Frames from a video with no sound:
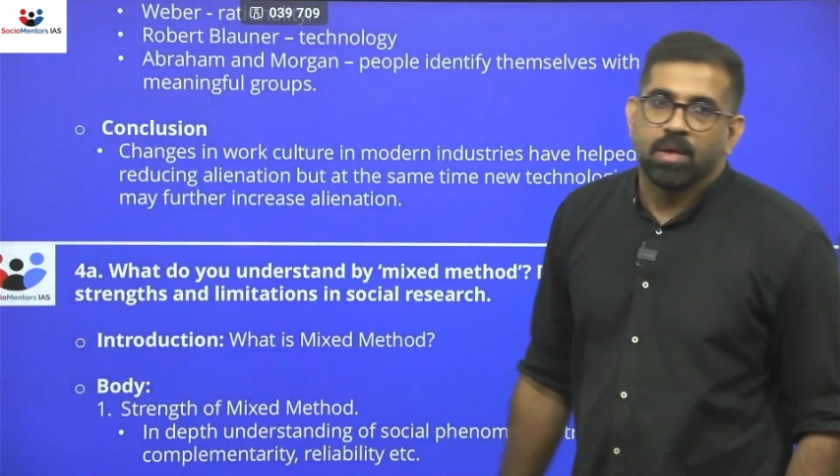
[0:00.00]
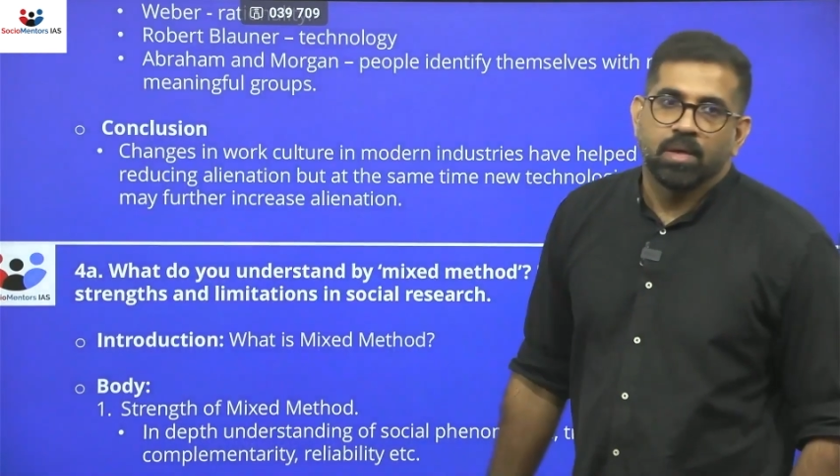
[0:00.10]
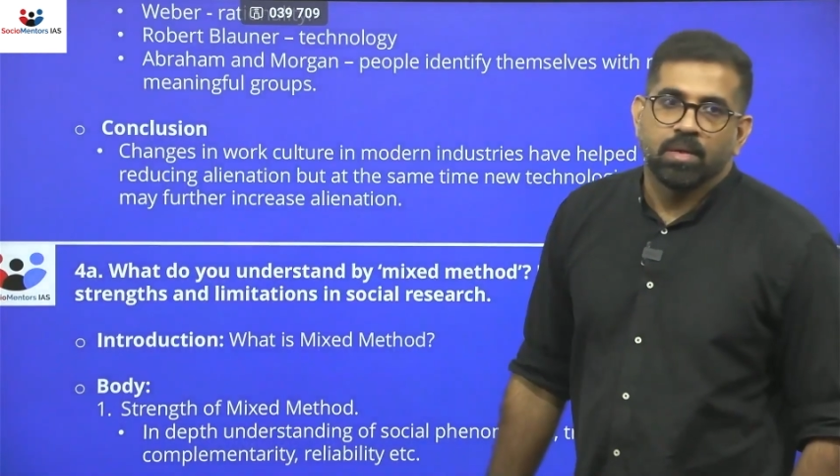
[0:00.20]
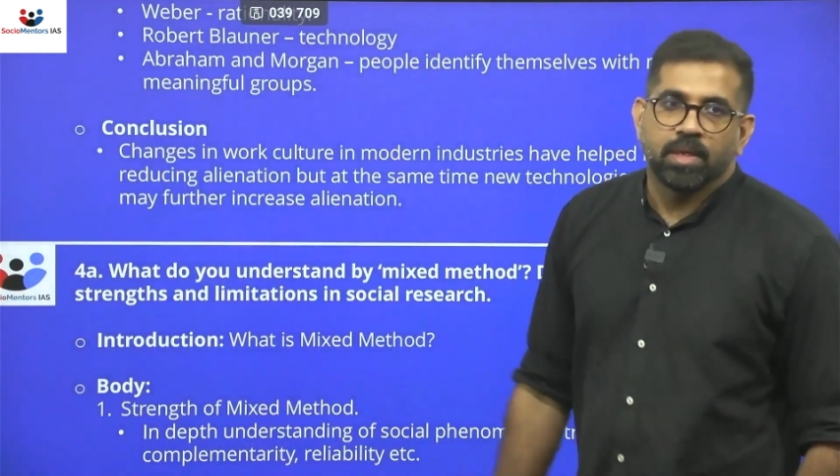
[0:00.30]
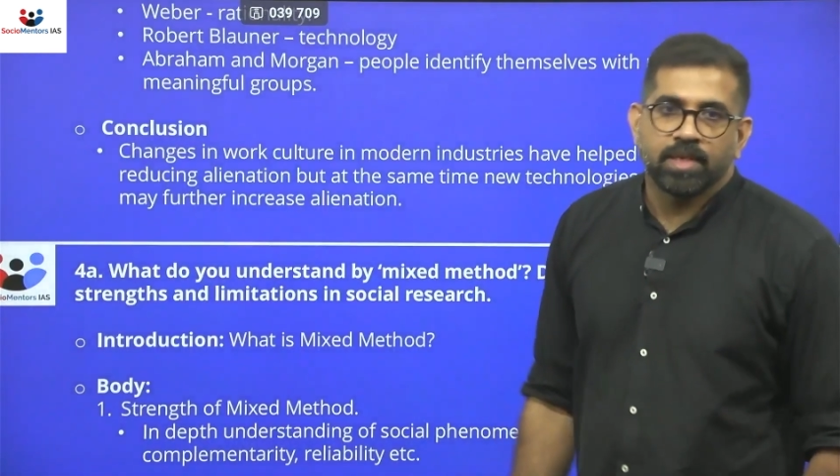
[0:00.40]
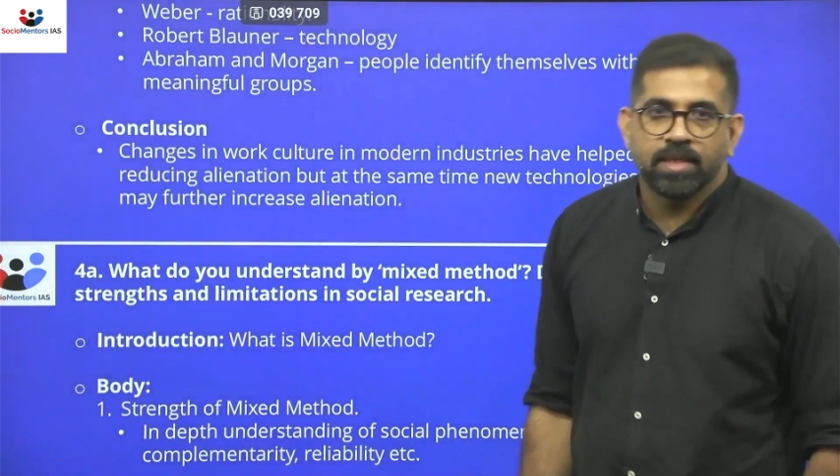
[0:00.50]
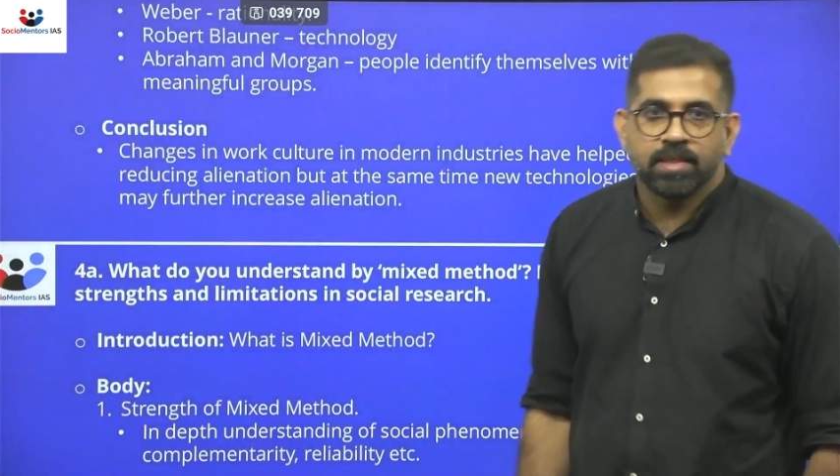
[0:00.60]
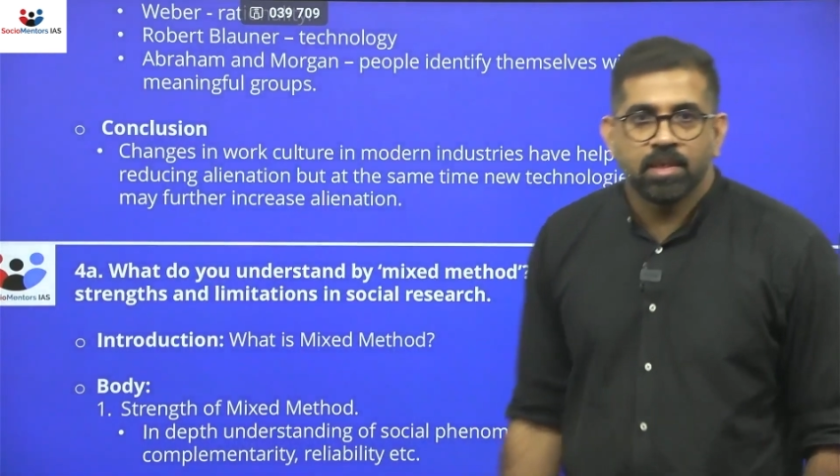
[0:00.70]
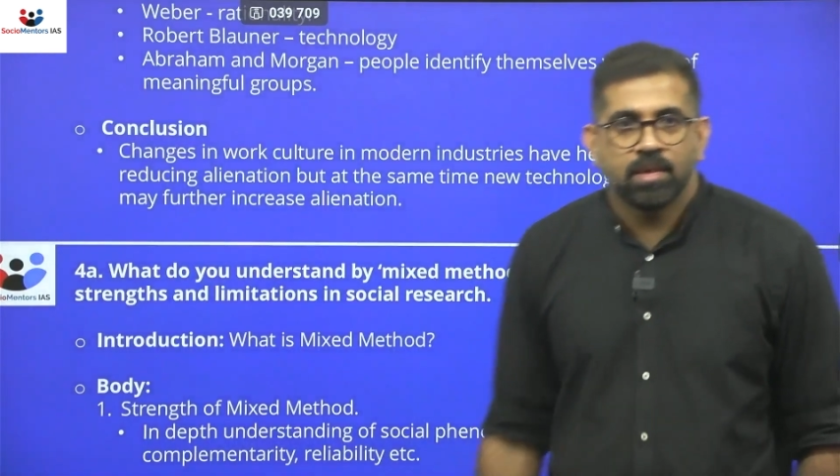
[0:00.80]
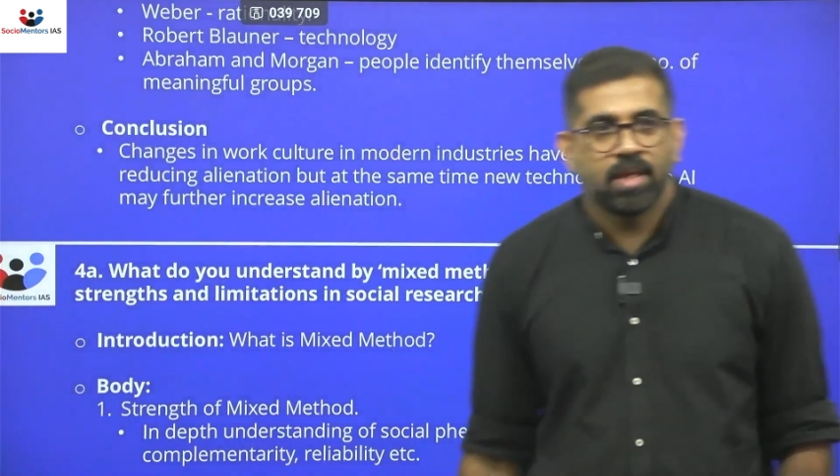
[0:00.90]
the change
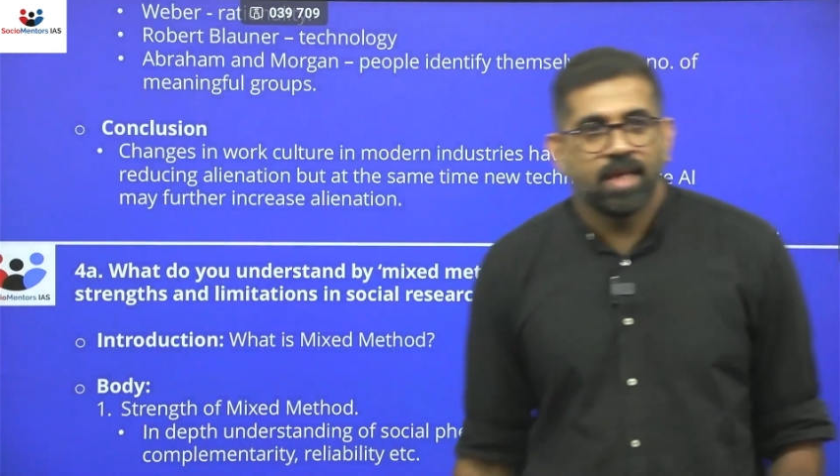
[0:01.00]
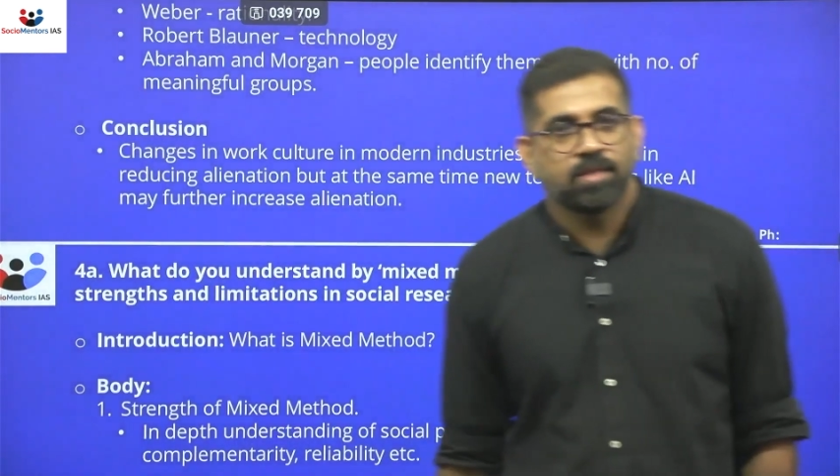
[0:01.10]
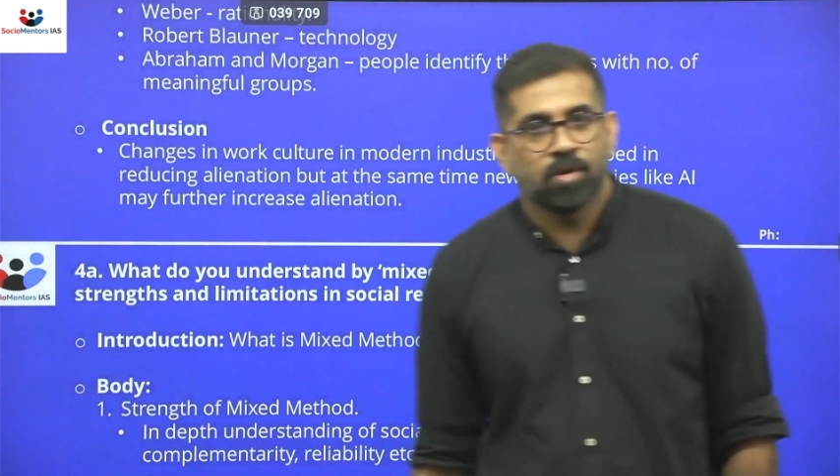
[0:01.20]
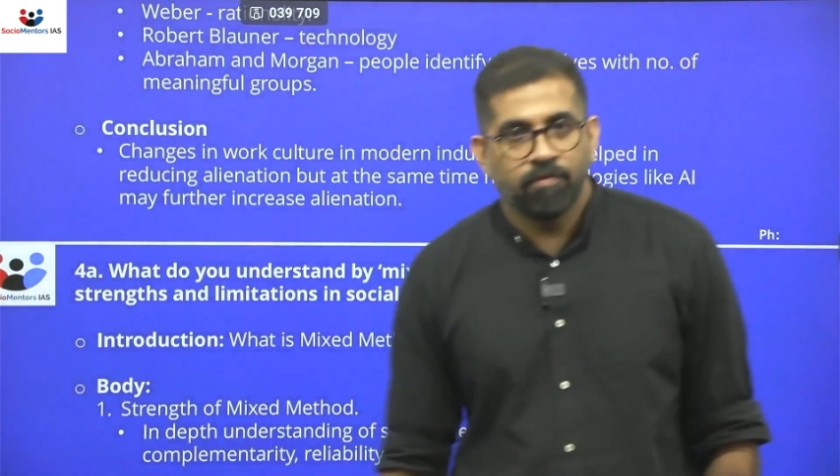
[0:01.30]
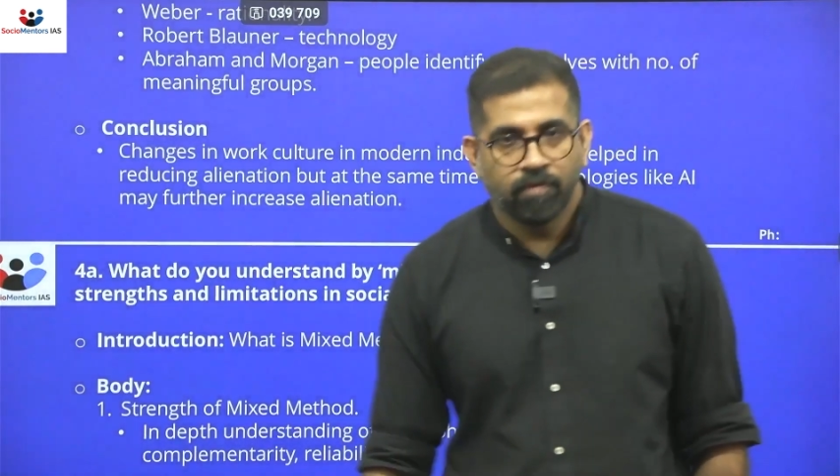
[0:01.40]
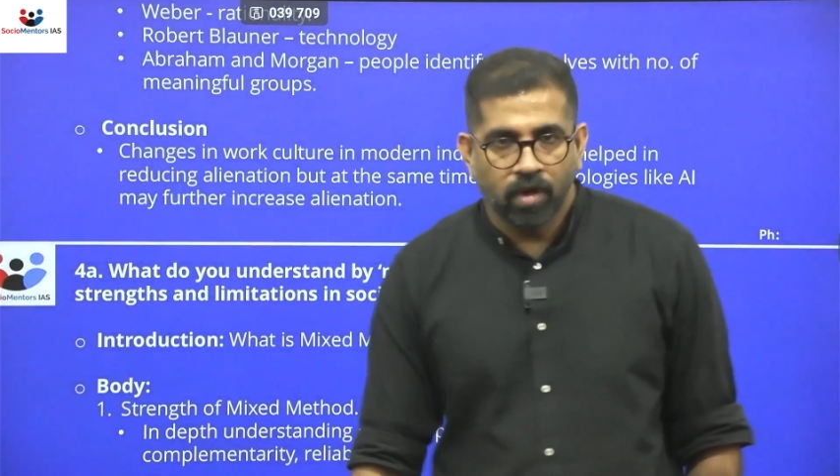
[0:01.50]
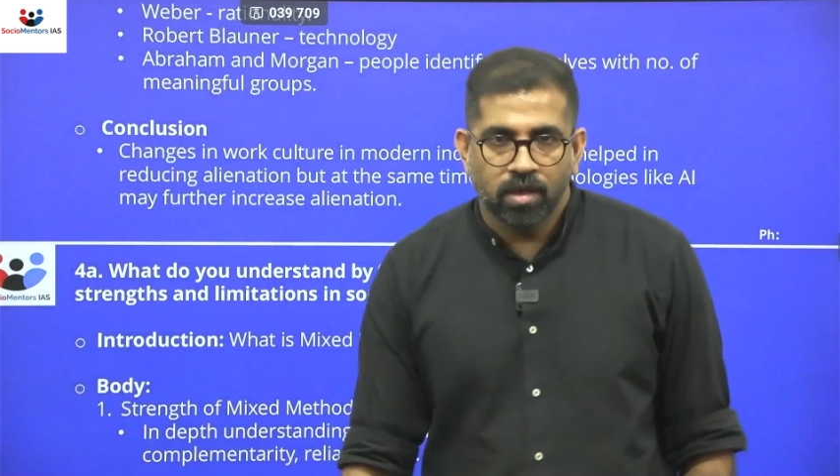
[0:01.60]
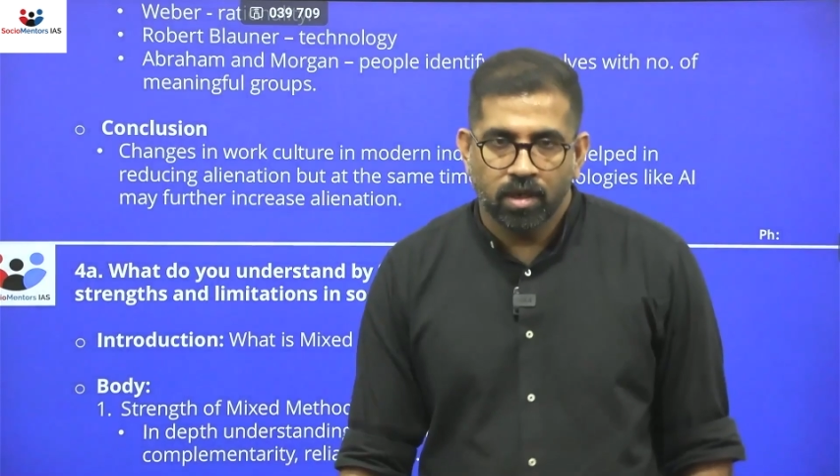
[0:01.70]
in nature of work